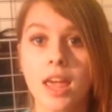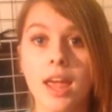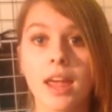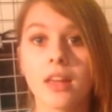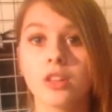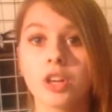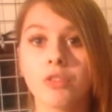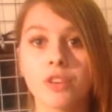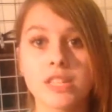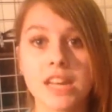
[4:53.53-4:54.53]
and look
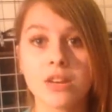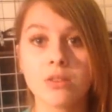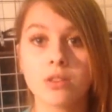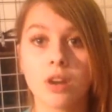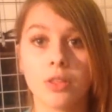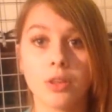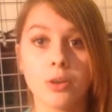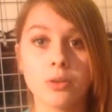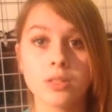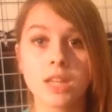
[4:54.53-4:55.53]
for Degus on
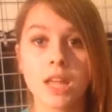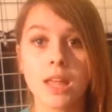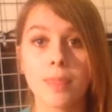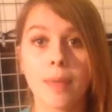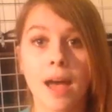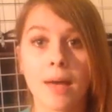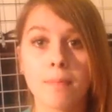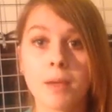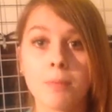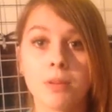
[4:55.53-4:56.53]
those that
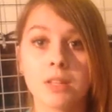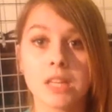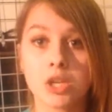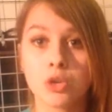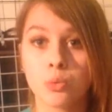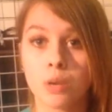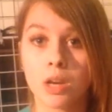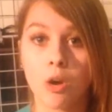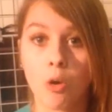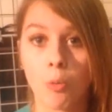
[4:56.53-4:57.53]
people need to
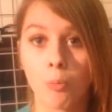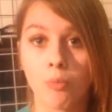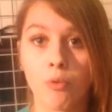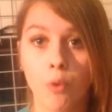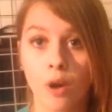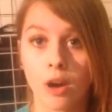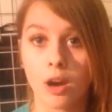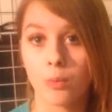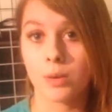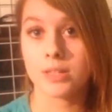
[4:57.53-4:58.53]
rehome for
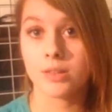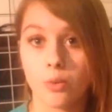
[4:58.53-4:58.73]
a reason